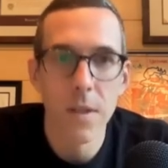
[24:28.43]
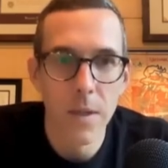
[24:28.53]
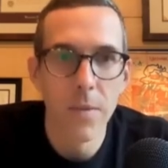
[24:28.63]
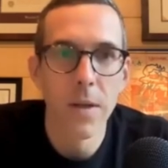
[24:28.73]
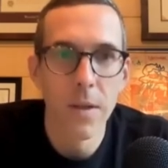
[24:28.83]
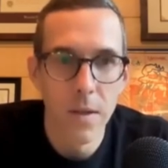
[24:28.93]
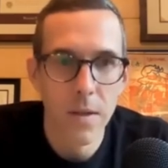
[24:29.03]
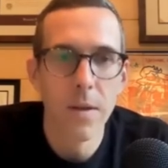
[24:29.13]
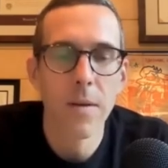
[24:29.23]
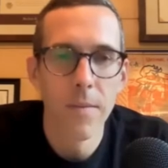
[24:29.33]
sleep.
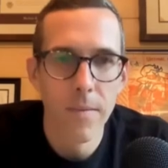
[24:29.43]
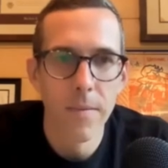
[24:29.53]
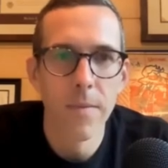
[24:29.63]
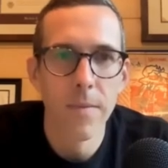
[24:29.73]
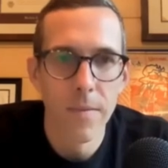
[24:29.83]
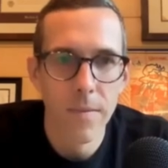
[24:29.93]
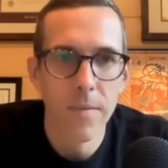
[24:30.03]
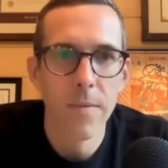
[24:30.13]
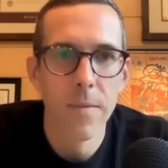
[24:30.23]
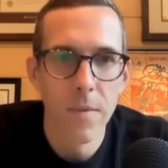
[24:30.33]
So that
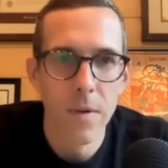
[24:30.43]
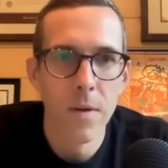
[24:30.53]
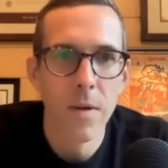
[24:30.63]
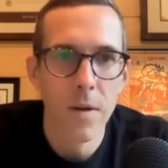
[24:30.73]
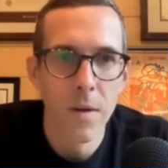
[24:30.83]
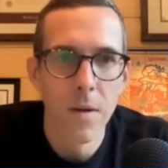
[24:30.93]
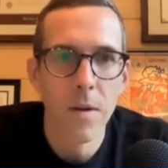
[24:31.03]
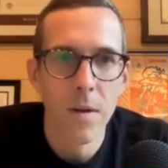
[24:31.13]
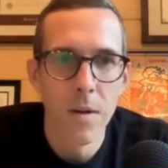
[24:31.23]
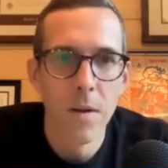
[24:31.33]
usually equates to like
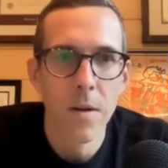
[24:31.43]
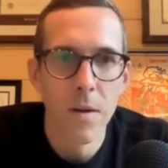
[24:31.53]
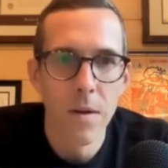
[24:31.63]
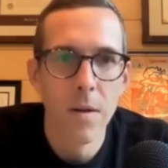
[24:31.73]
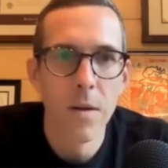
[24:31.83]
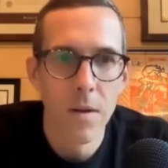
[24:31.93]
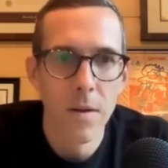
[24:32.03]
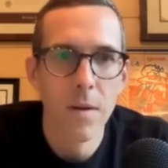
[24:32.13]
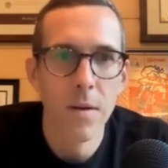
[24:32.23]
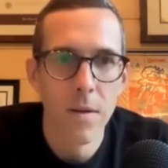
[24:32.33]
more like 10 hours in
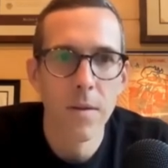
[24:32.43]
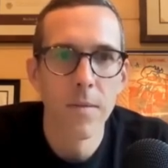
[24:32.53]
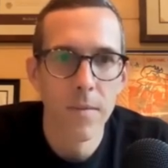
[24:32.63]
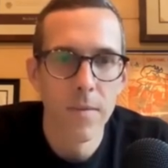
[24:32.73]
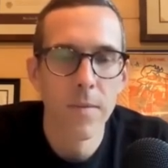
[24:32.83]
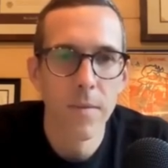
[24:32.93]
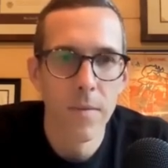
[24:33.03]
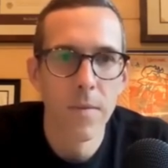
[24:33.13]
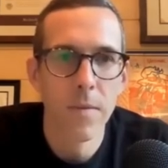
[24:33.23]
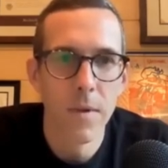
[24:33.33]
bed. So if I go to
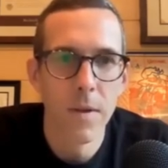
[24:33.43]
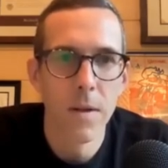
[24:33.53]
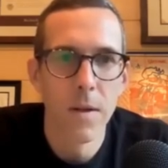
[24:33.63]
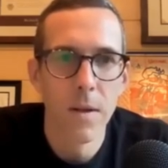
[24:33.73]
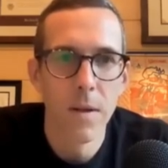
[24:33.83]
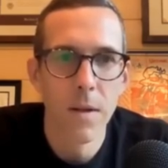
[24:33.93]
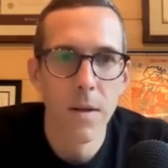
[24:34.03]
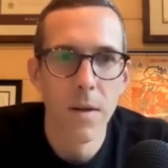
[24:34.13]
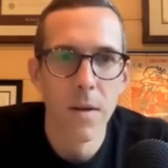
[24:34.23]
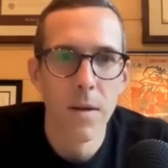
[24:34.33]
bed at
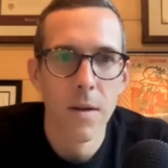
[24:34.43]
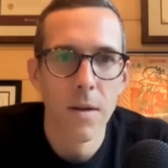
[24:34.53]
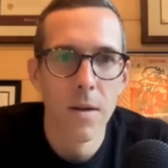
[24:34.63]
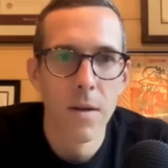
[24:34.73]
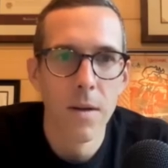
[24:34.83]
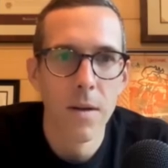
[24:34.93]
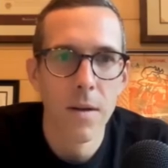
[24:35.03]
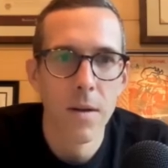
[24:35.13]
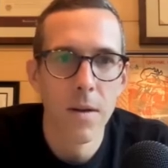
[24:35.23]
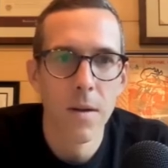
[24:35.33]

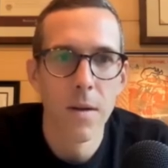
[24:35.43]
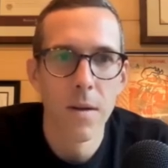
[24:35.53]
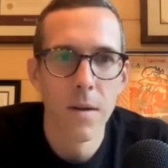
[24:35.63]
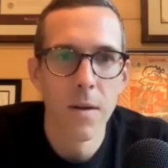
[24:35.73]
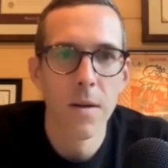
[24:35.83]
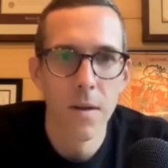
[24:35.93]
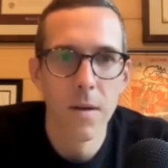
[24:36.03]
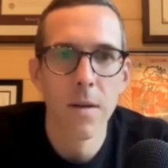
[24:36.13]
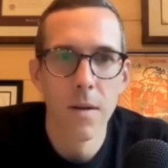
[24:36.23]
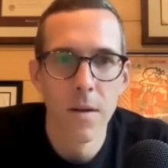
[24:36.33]
9:30, wake up
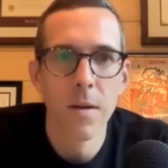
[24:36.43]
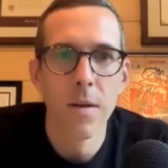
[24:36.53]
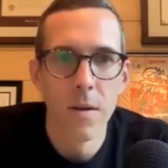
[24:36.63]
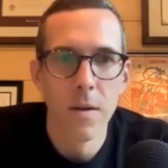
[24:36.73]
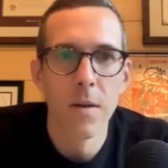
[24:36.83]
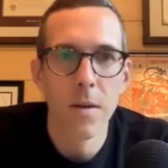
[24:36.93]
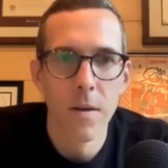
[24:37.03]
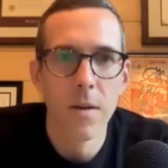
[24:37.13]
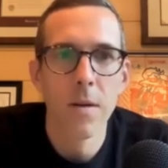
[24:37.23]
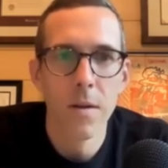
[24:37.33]
around
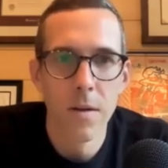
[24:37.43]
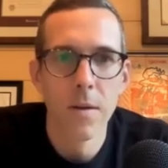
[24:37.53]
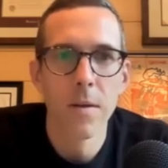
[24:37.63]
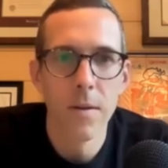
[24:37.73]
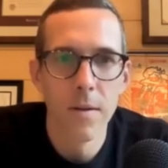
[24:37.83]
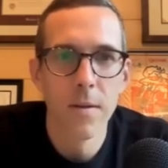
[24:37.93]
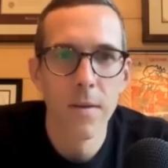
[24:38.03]
7:38 is